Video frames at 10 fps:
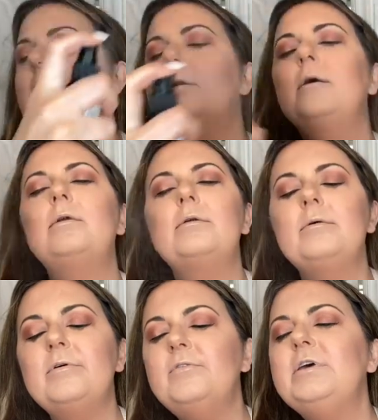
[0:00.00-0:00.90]
until
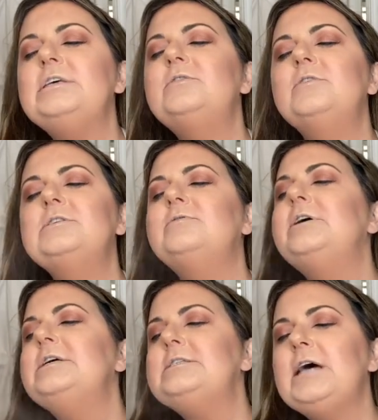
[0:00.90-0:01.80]
my face feels
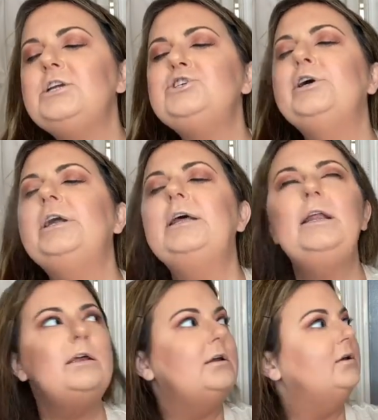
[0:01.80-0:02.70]
very
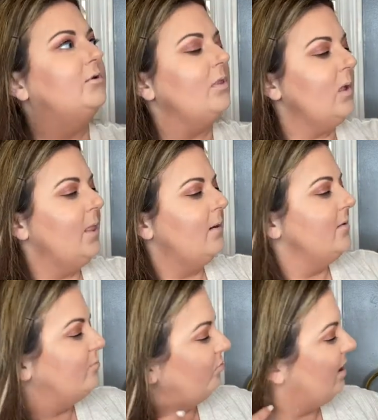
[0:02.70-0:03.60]
saturated.
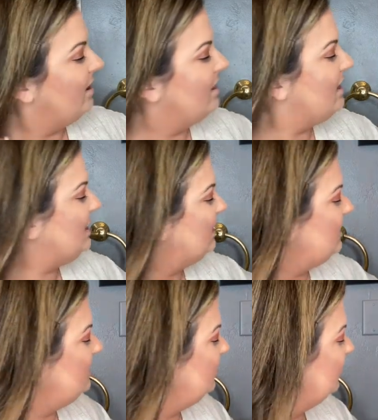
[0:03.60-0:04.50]
And then,